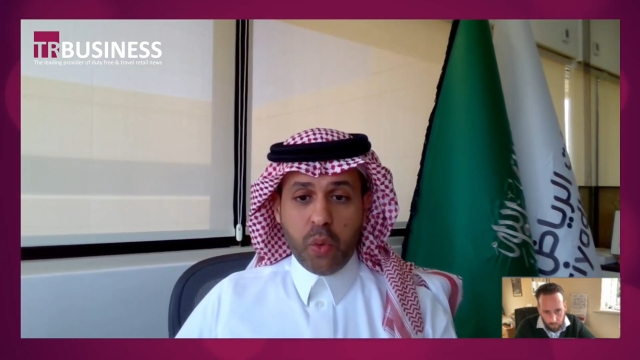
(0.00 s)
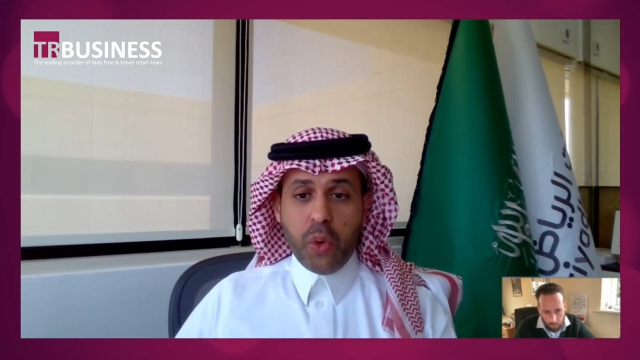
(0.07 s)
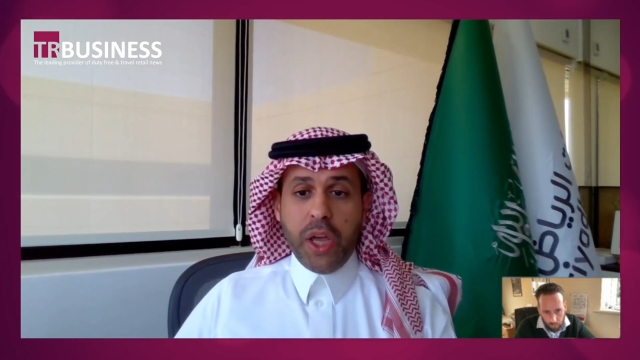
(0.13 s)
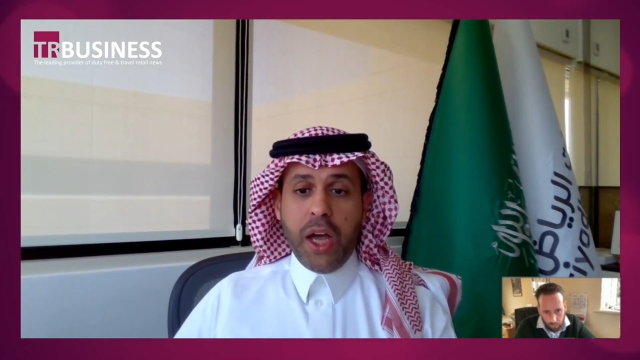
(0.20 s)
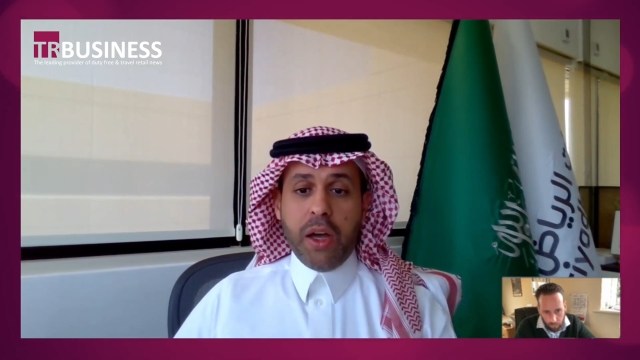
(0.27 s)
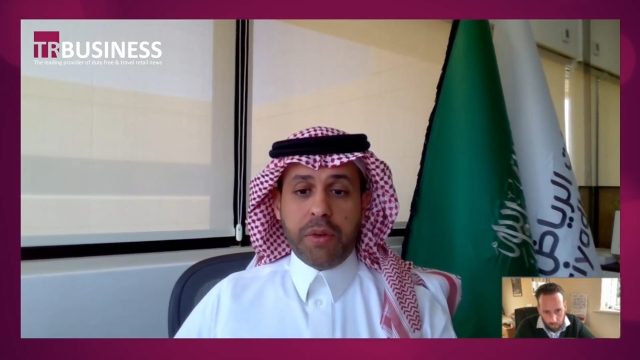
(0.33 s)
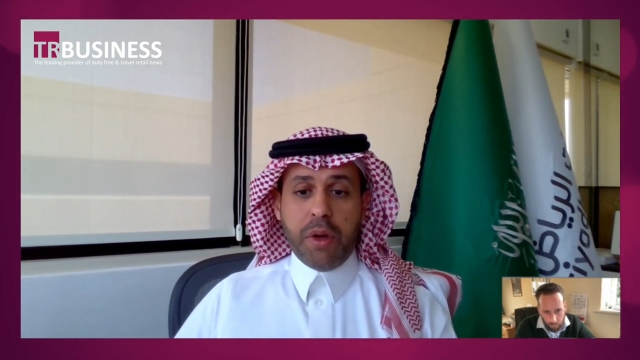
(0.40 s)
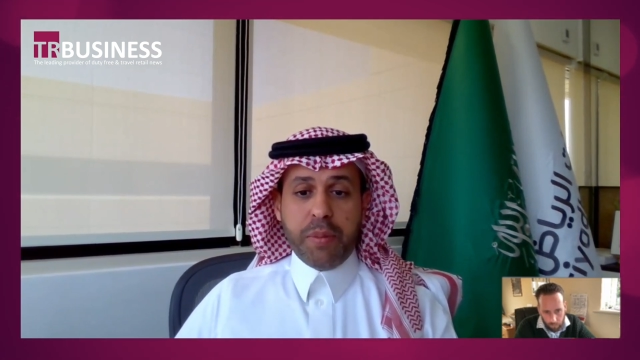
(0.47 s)
We
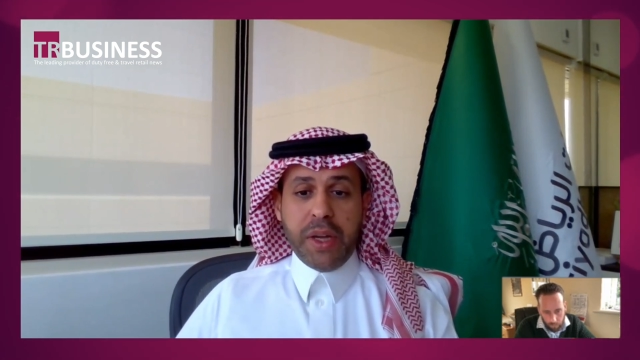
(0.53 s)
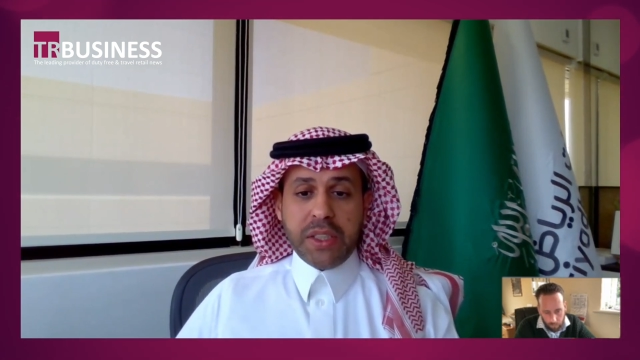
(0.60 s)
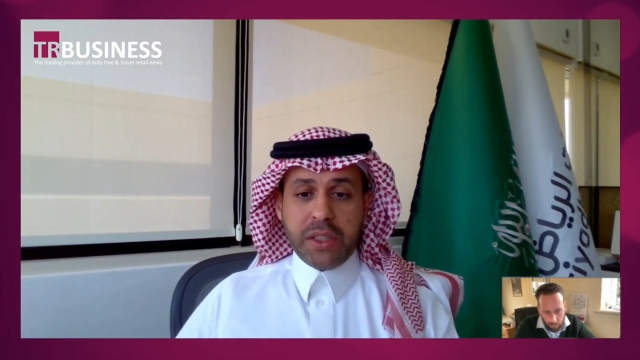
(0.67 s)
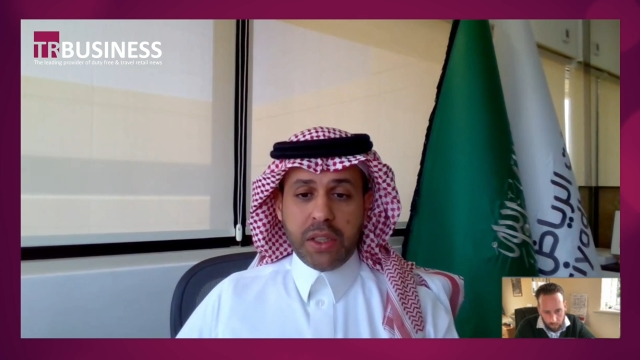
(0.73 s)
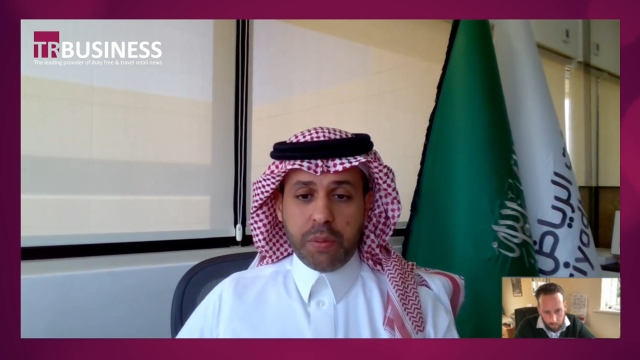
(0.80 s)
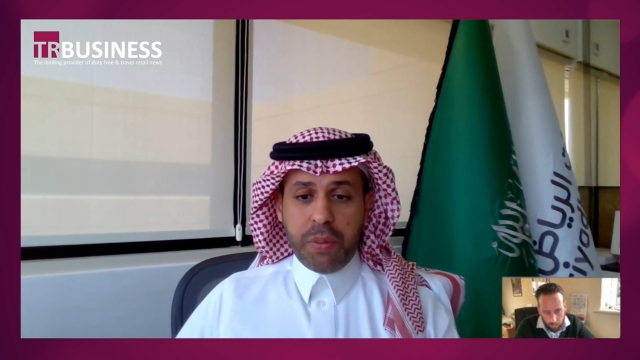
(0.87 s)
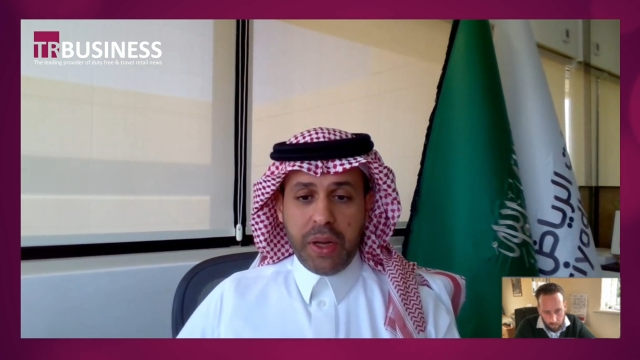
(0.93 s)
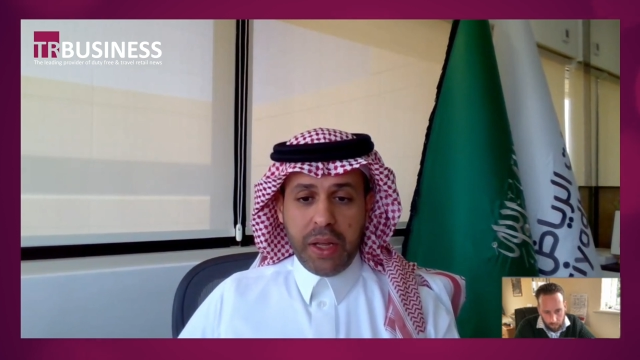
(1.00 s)
have a
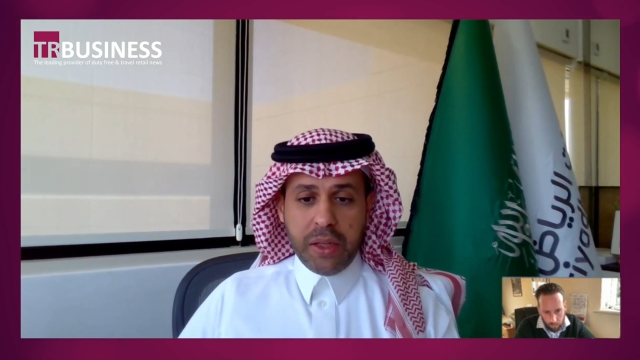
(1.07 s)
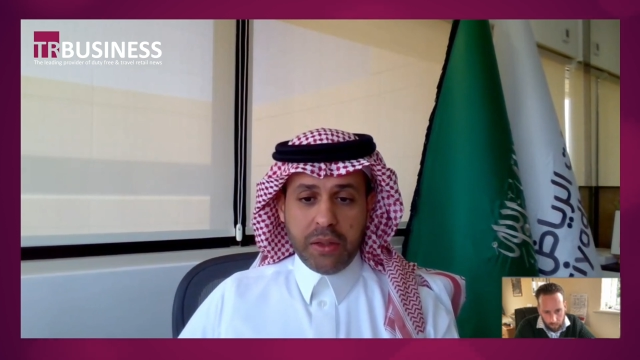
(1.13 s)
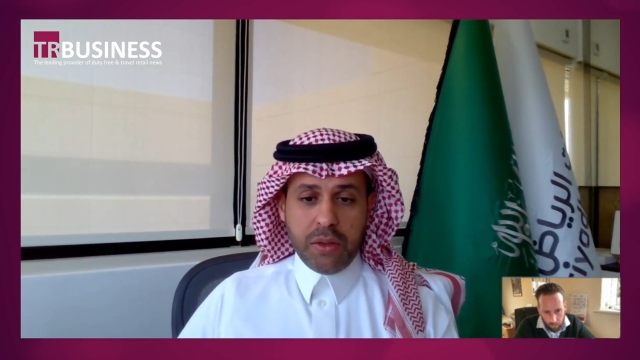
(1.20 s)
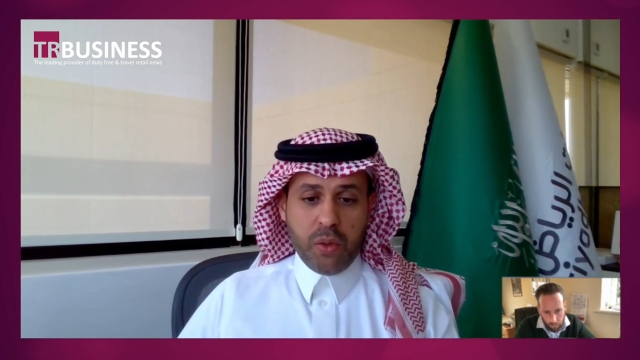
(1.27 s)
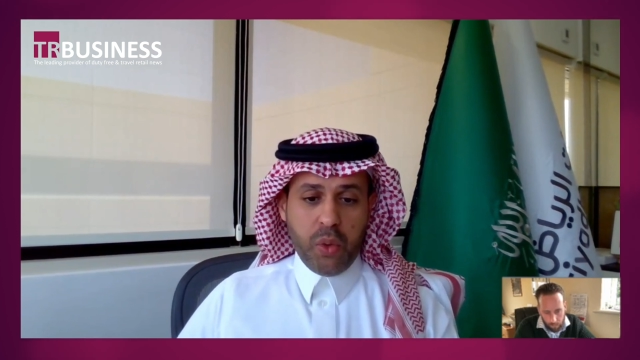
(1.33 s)
master plan.